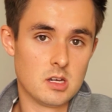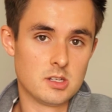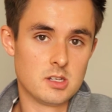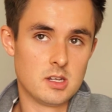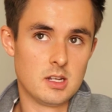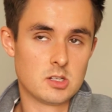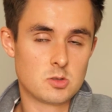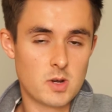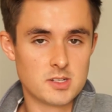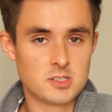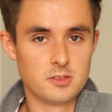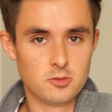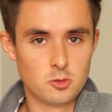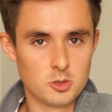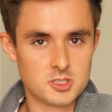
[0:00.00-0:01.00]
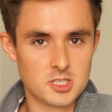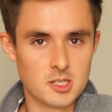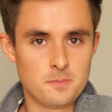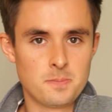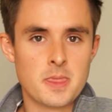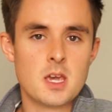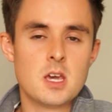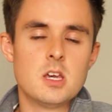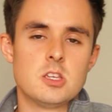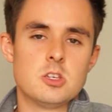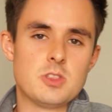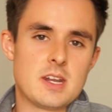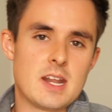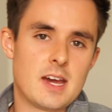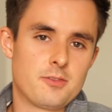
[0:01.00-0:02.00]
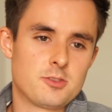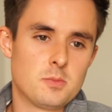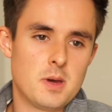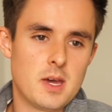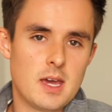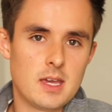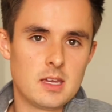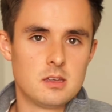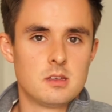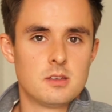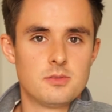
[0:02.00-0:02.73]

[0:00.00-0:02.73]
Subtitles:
in 2040, you'll then have to pay